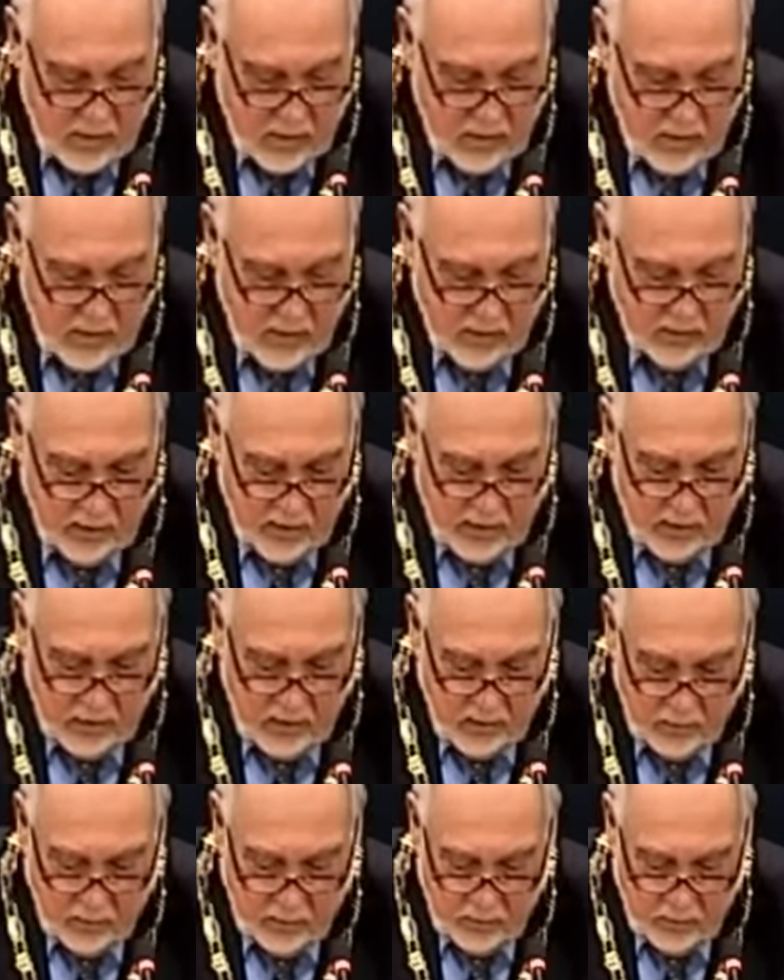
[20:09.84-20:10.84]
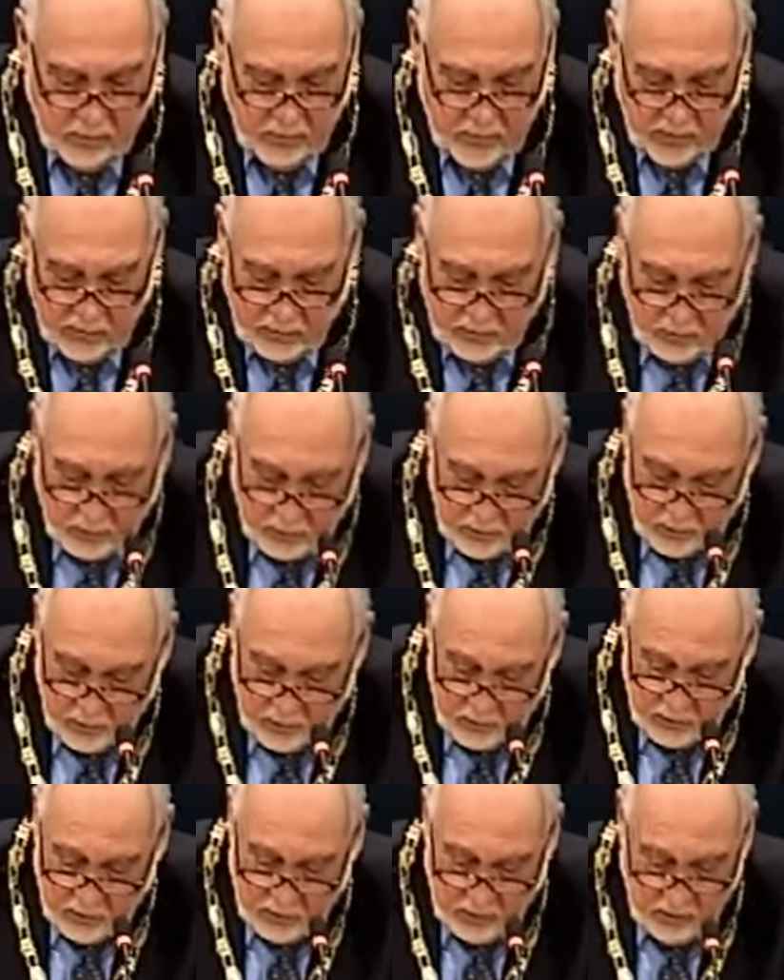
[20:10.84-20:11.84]
This item submits for
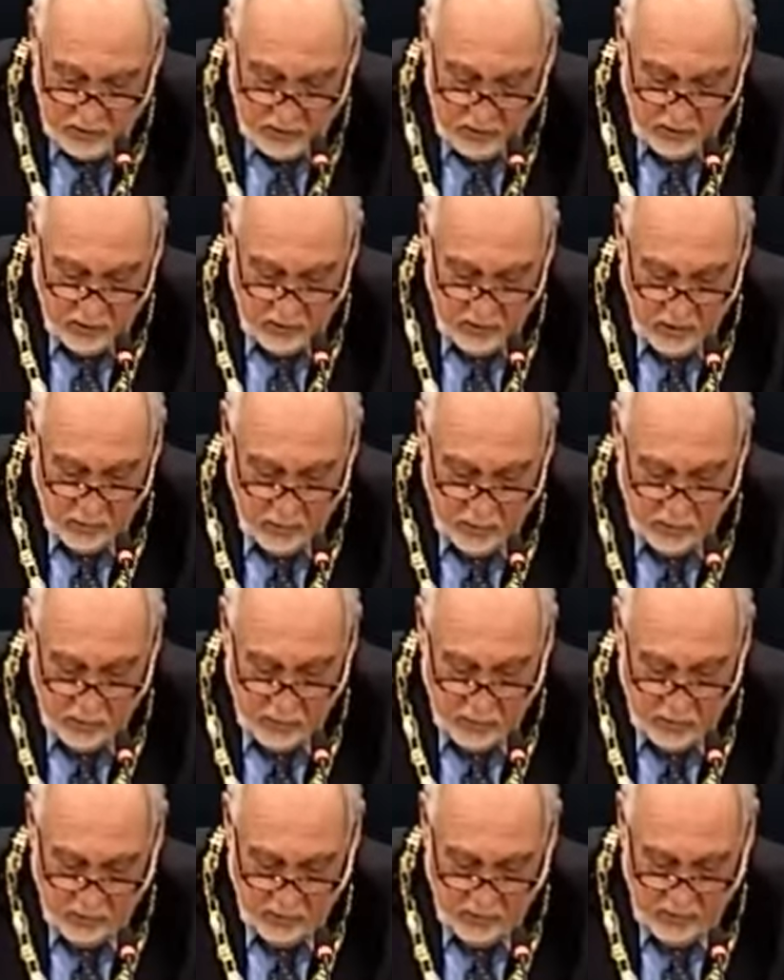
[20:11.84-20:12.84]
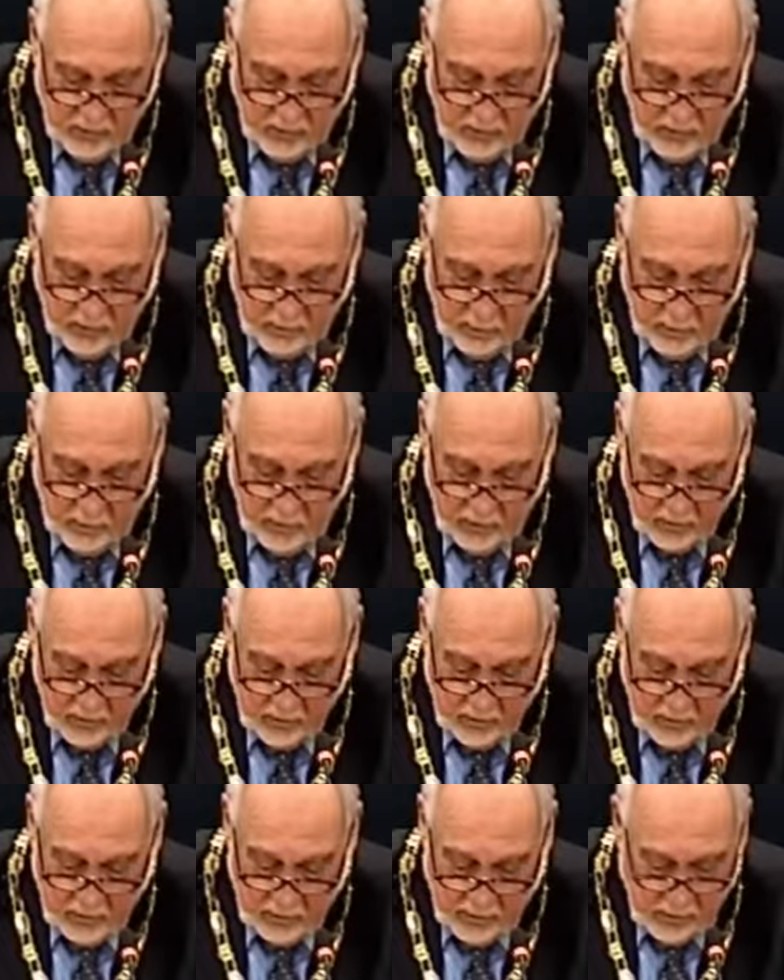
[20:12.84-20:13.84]
consideration a proposed reserve policy
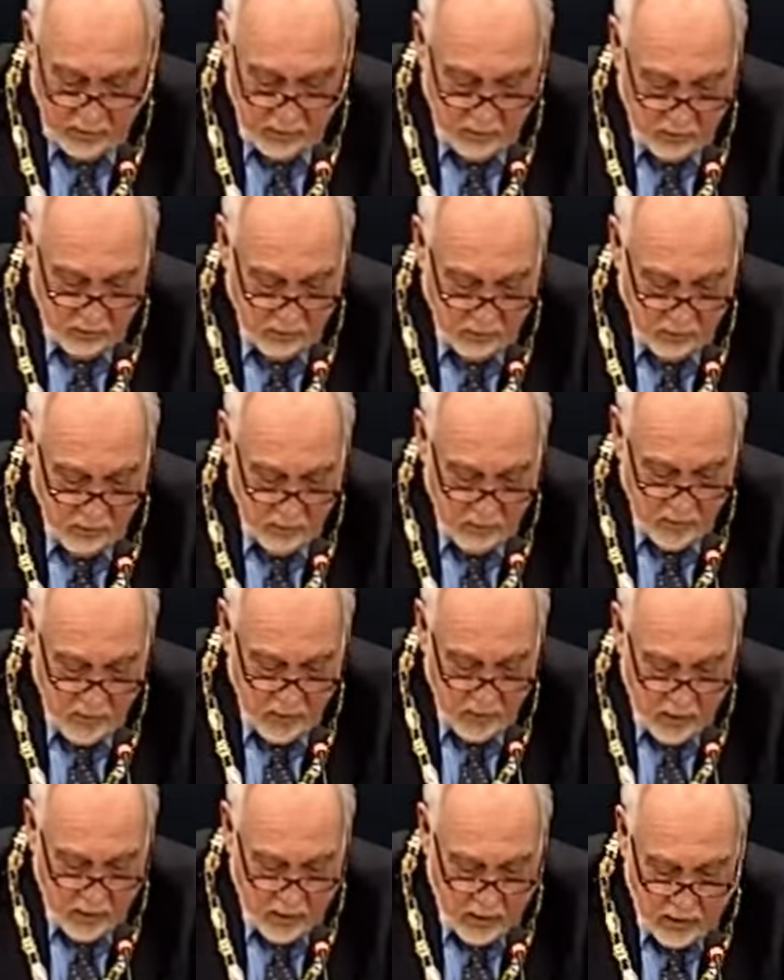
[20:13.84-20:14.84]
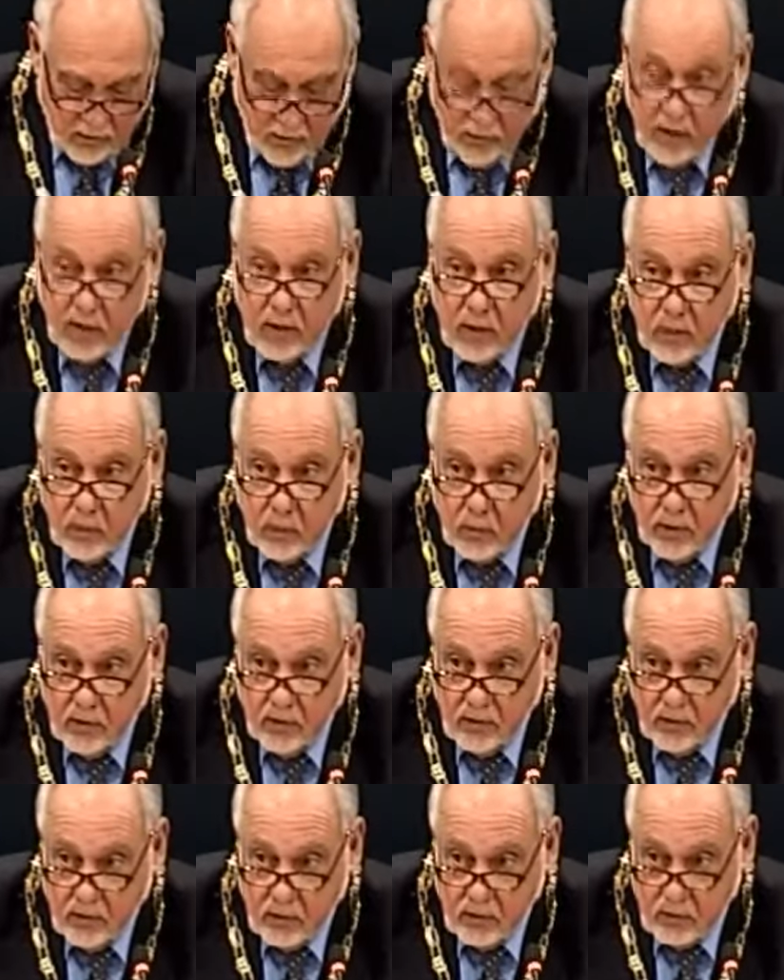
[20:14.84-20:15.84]
for the council. Are there any
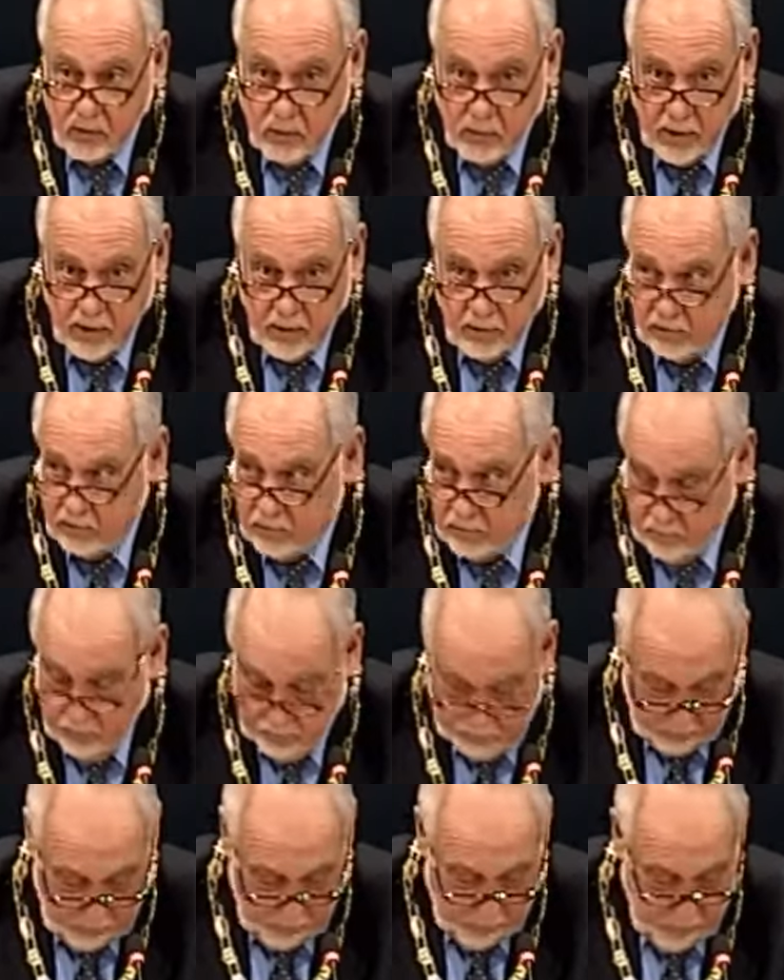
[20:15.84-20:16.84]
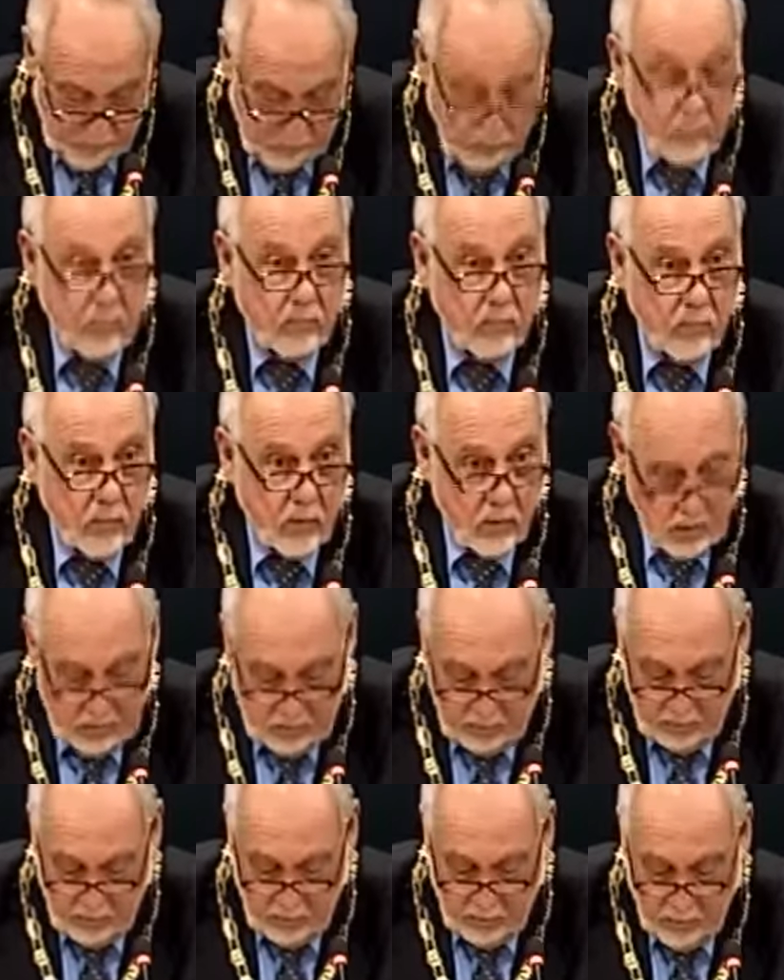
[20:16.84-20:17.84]
questions or comments? Can
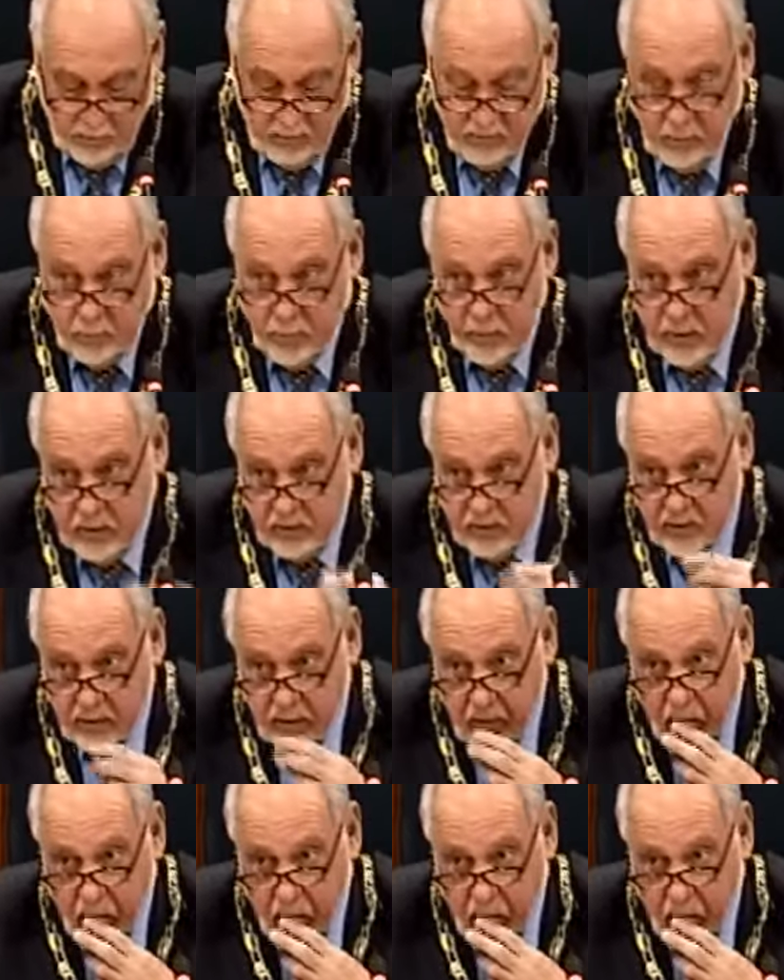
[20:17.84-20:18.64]
we approve the policy?